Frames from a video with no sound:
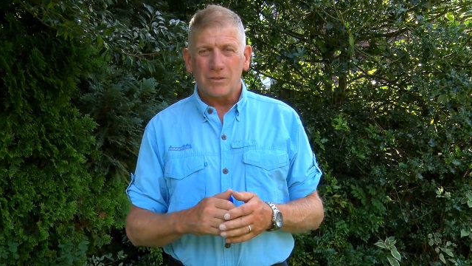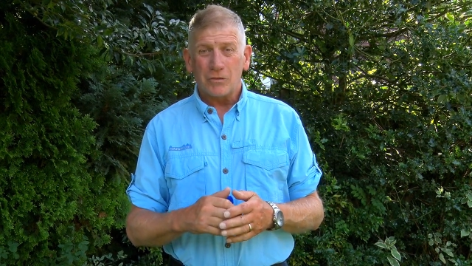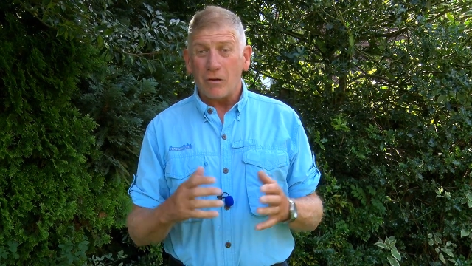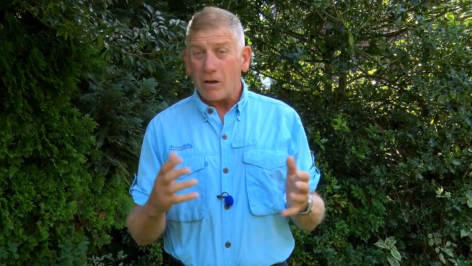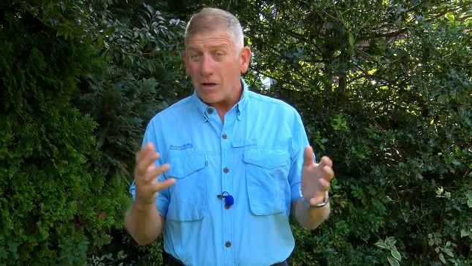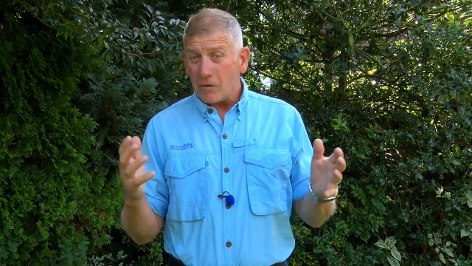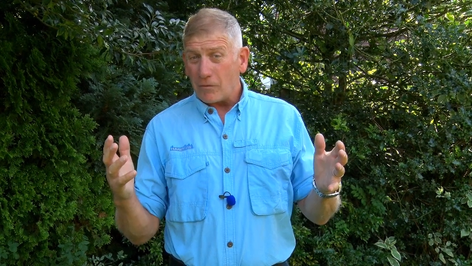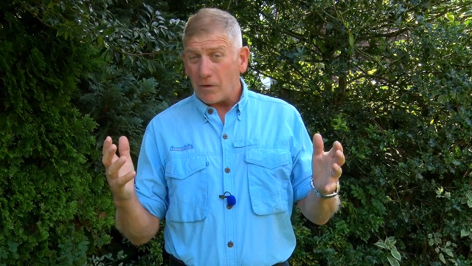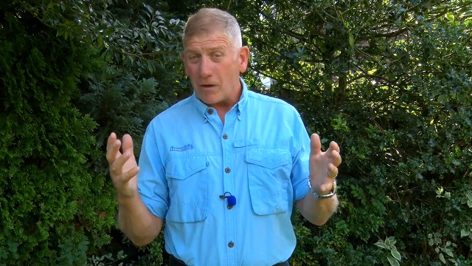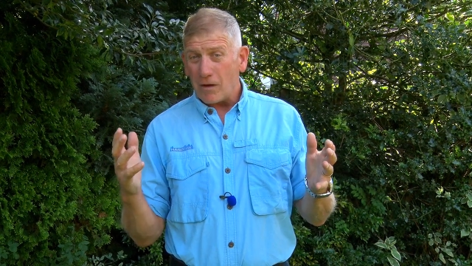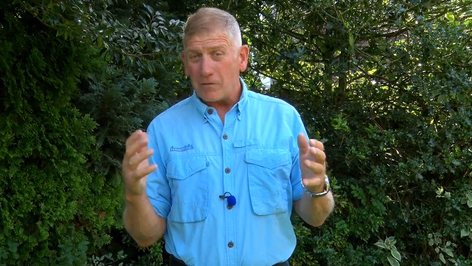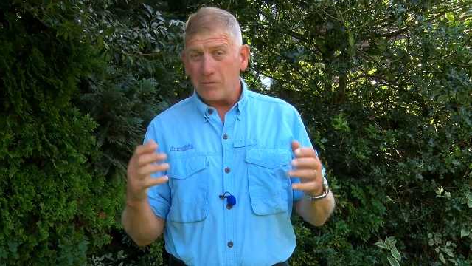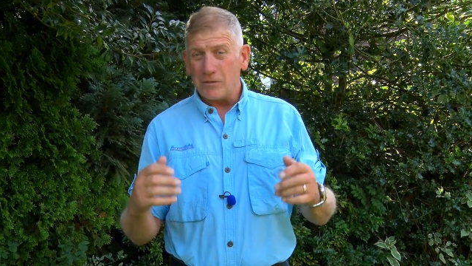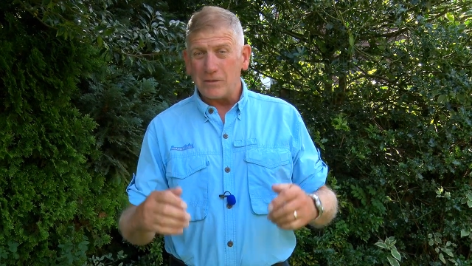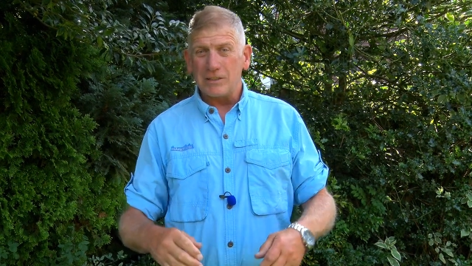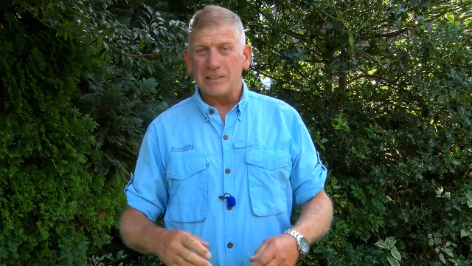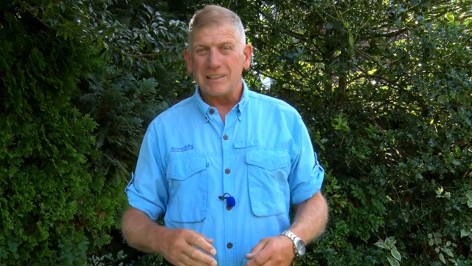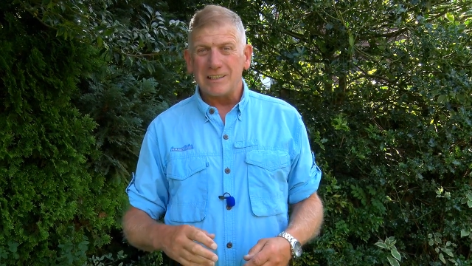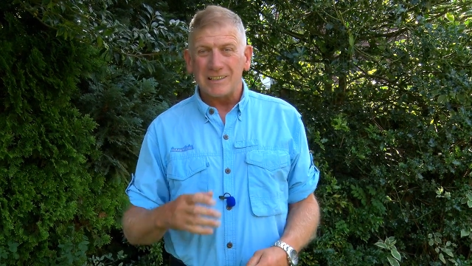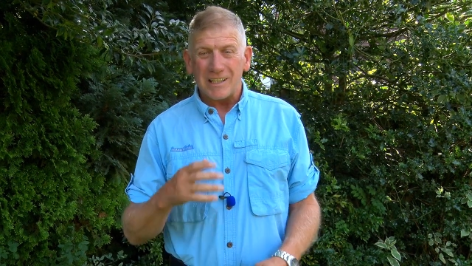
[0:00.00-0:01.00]
Dry fly
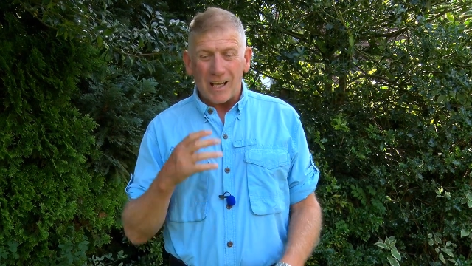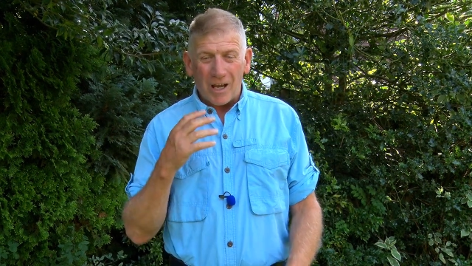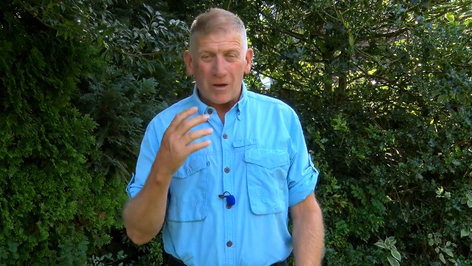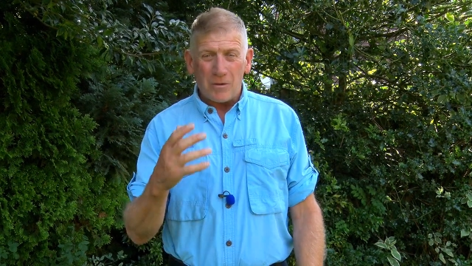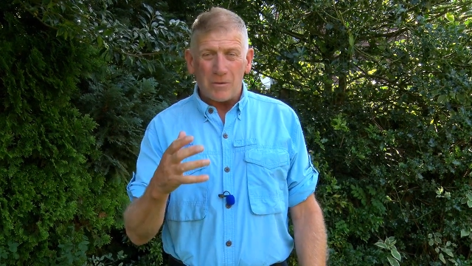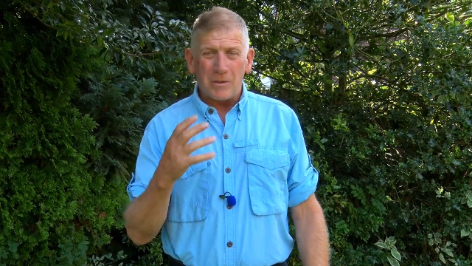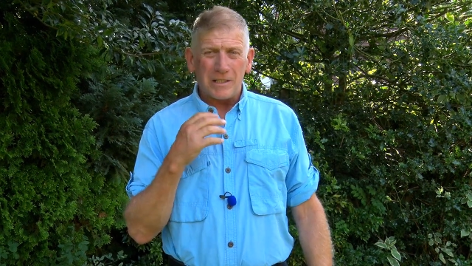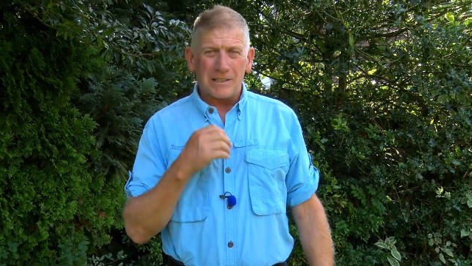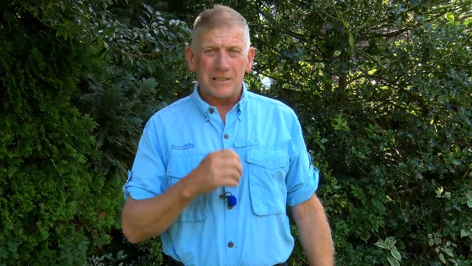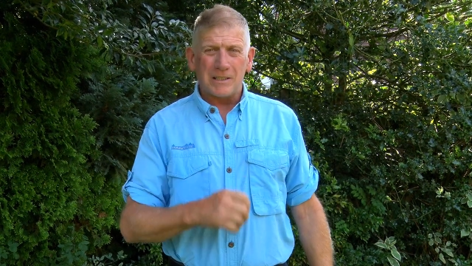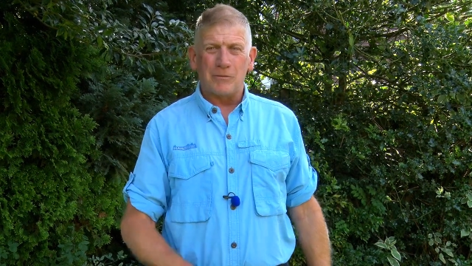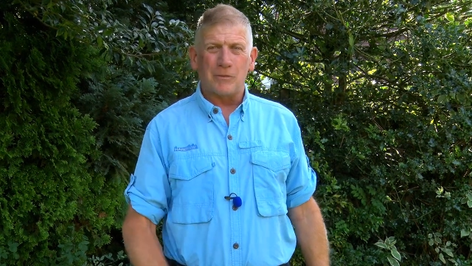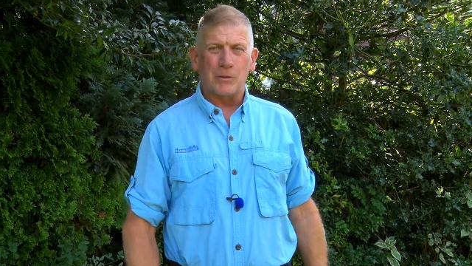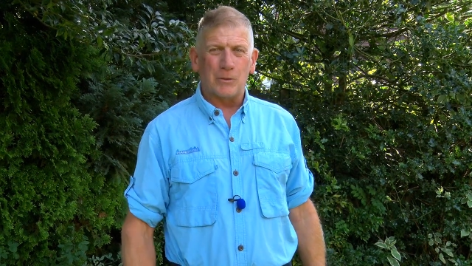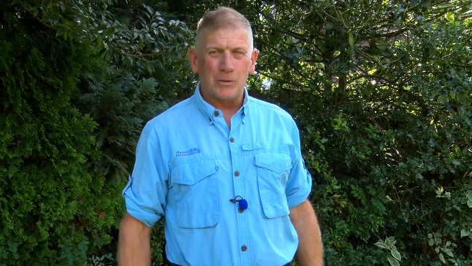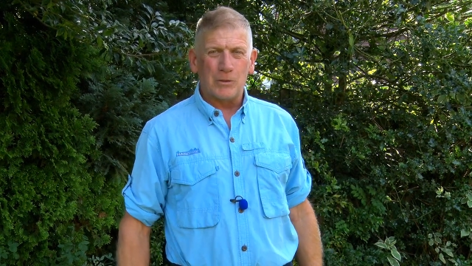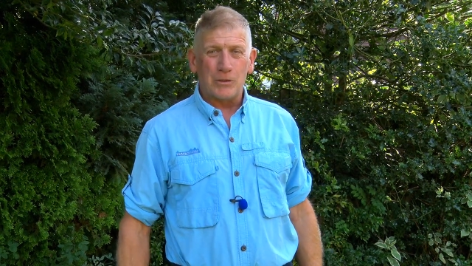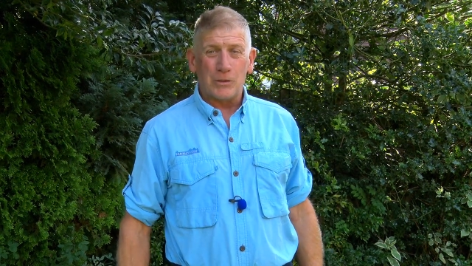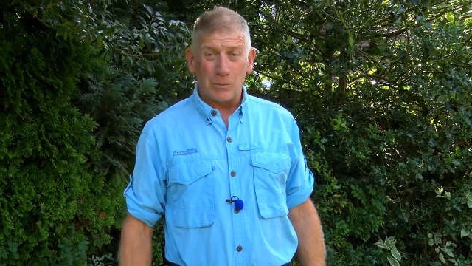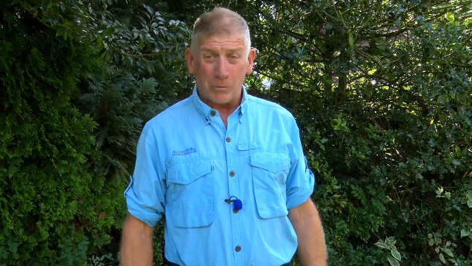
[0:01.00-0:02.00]
fishing is only as
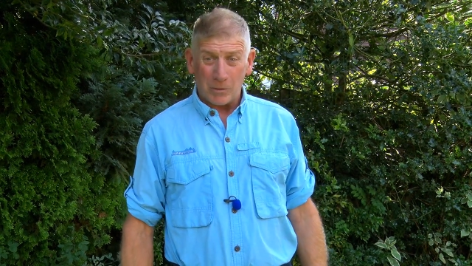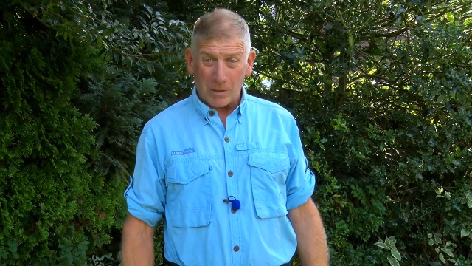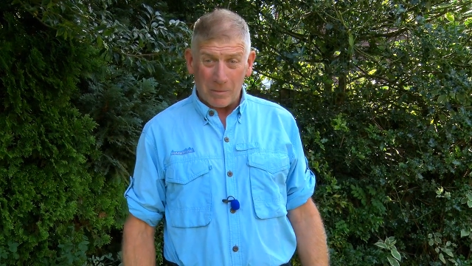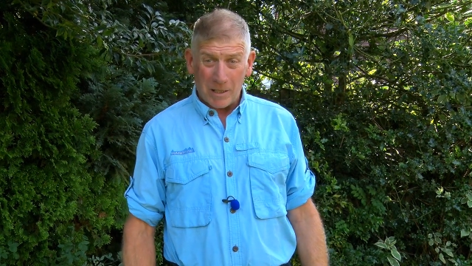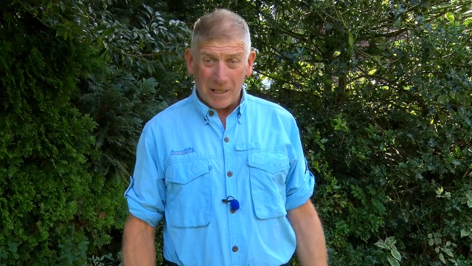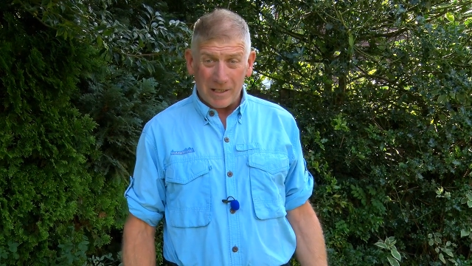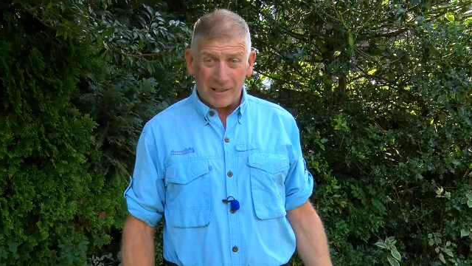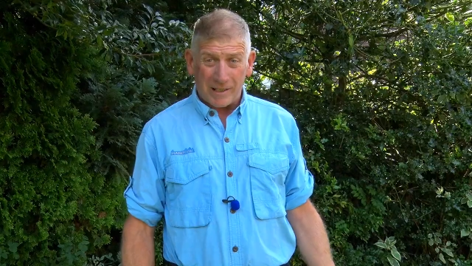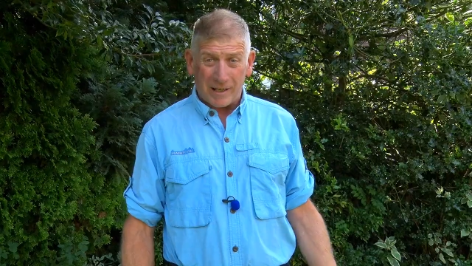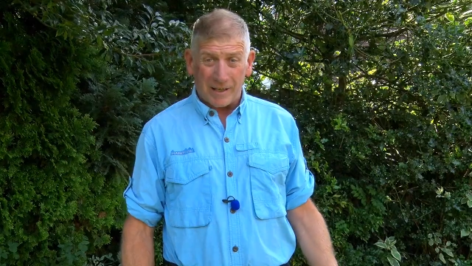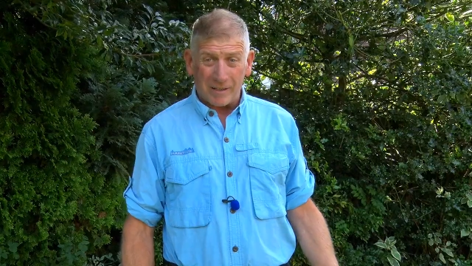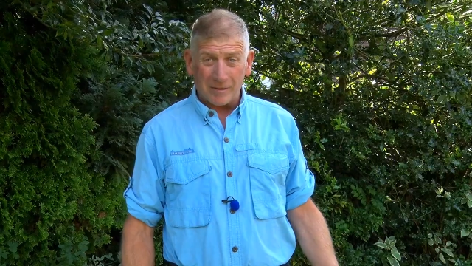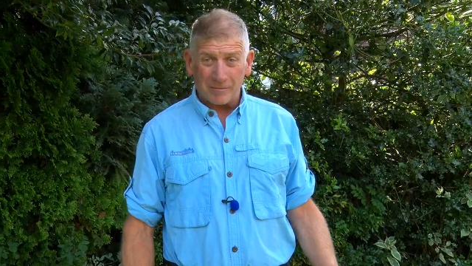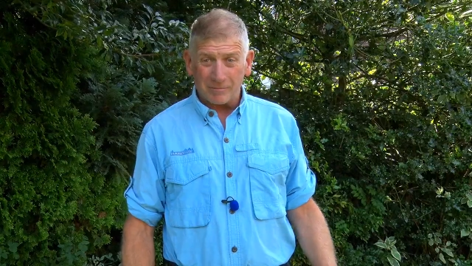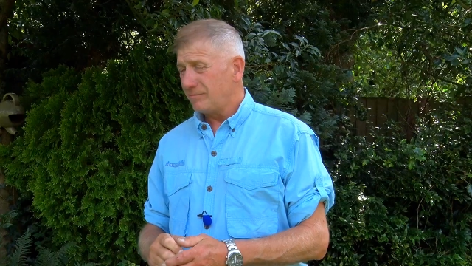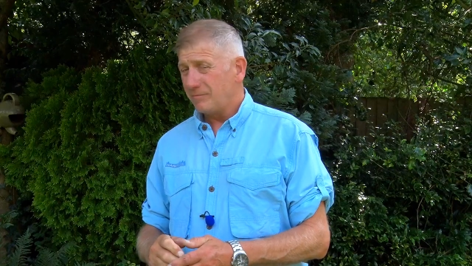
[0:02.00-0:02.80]
difficult as you want to make it.